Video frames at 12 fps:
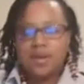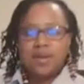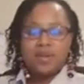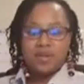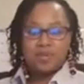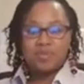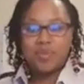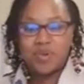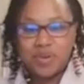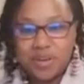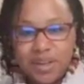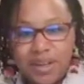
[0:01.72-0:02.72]
Good
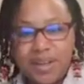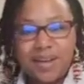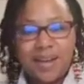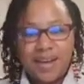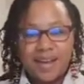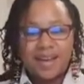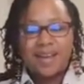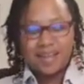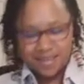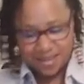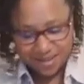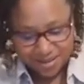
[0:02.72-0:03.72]
morning,
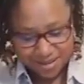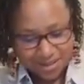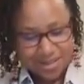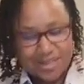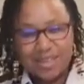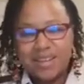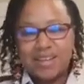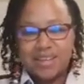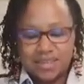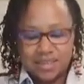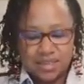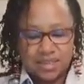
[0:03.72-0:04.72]
guys.
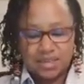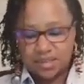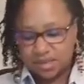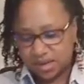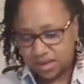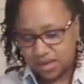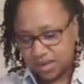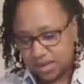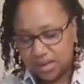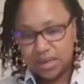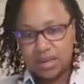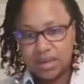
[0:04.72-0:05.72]
Today
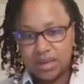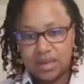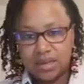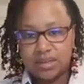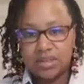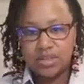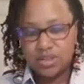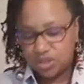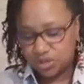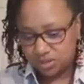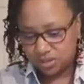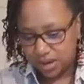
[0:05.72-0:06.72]
is
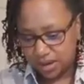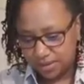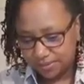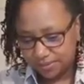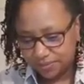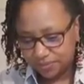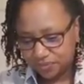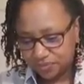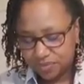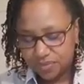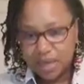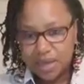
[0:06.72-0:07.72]
Tuesday,
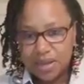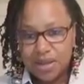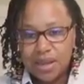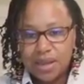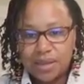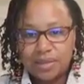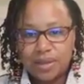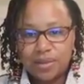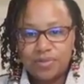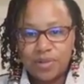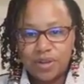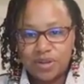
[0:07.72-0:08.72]
the
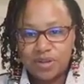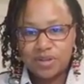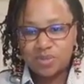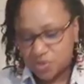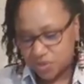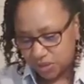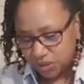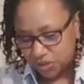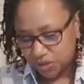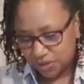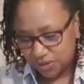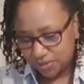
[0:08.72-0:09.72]
Fearless Morning
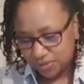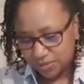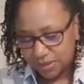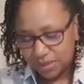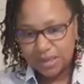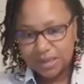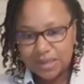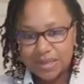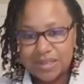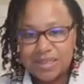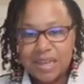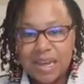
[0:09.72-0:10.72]
Show. It
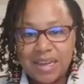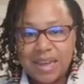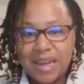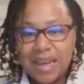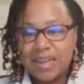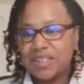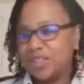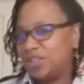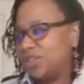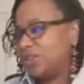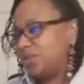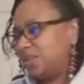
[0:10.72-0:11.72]
is Take Action
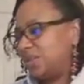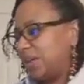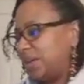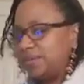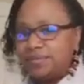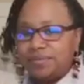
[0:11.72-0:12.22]
Tuesday.